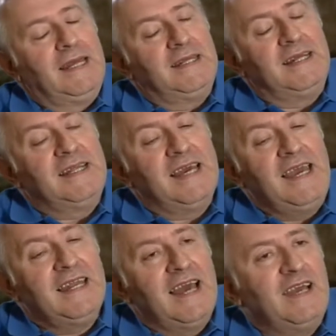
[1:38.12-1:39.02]
The
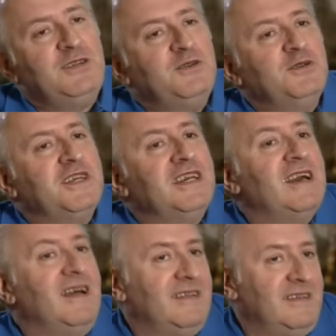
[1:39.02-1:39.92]
train rides to the
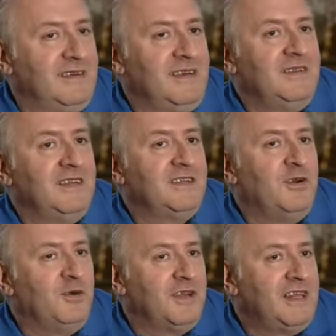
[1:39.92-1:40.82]
country, and that's the
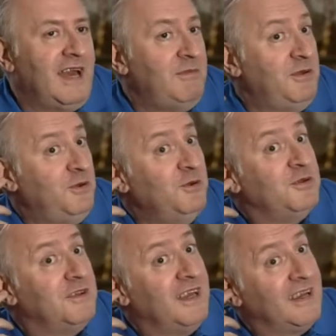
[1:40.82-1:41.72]
only time I used
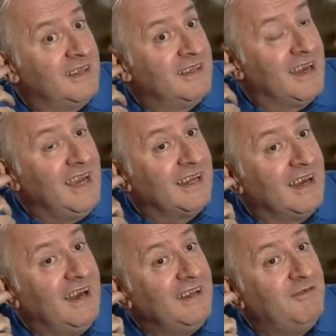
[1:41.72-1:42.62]
to take a train
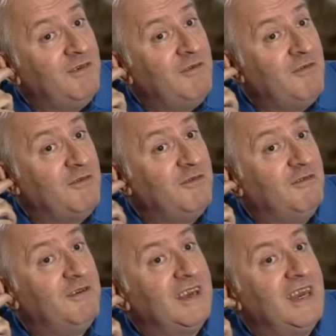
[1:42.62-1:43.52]
ride when we went for
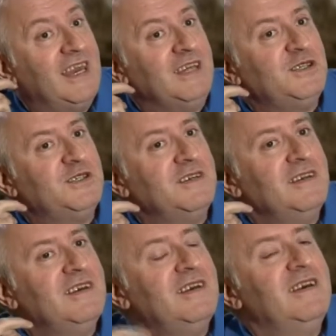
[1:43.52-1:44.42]
vacation,
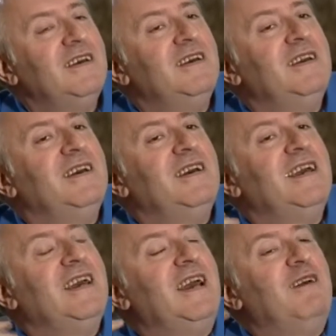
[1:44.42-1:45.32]

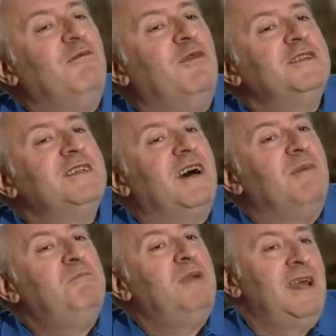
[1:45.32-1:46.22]
was a
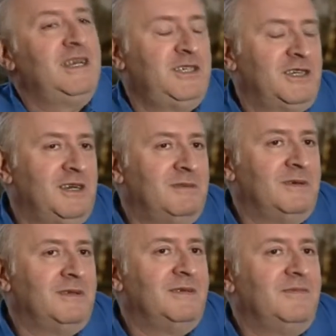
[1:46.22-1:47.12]

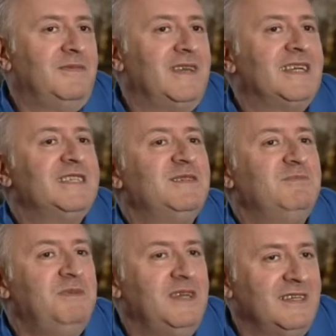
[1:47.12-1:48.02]
pleasurable
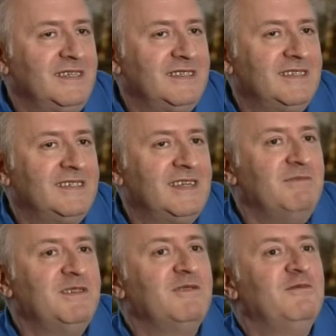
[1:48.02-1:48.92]
experience,
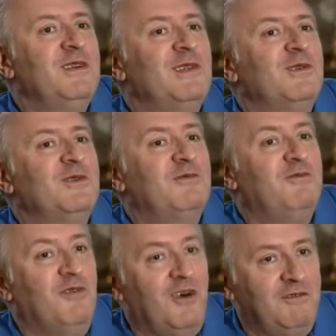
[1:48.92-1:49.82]
something we looked
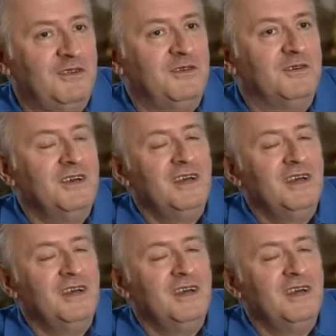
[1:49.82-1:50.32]
forward to.